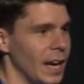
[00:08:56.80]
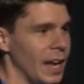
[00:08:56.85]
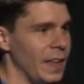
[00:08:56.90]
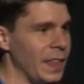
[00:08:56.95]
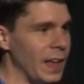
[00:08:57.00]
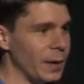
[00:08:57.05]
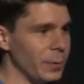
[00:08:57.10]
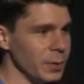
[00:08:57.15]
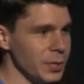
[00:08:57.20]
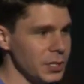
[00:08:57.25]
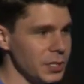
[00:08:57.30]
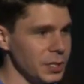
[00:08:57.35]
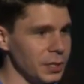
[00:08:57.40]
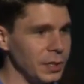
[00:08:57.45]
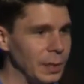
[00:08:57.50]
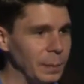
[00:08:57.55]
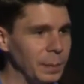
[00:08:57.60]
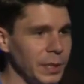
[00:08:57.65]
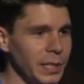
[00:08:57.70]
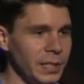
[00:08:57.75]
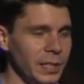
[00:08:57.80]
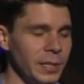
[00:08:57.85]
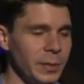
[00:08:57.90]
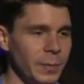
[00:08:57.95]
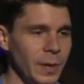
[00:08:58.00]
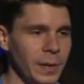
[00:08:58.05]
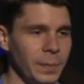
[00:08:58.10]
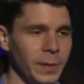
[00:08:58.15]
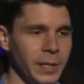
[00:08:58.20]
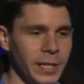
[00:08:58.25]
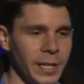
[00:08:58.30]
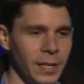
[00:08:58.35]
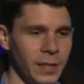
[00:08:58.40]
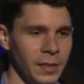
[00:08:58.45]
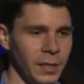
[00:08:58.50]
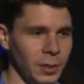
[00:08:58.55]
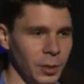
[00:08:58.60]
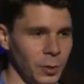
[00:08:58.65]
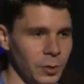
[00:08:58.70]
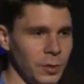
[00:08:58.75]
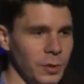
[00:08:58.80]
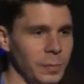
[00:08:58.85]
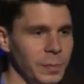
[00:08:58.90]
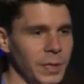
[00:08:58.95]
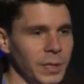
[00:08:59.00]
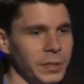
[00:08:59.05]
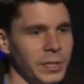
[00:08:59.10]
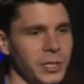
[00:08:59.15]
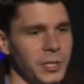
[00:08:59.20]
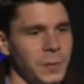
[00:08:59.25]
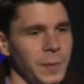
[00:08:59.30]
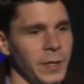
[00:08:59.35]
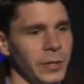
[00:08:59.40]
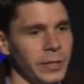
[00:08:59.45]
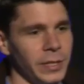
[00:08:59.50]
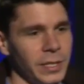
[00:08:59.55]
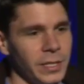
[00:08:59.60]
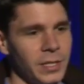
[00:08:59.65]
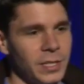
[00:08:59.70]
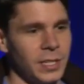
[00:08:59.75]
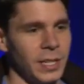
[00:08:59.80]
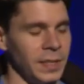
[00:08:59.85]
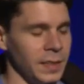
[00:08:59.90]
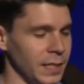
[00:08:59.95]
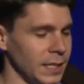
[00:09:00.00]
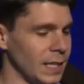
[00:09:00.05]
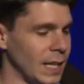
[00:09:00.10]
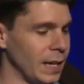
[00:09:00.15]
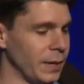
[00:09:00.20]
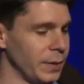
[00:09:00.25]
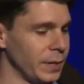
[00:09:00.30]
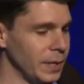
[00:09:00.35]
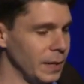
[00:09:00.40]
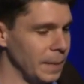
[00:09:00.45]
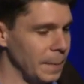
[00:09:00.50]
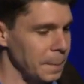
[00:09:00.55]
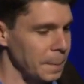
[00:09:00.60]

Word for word: And that was to completely replicate the local build experience in the cloud.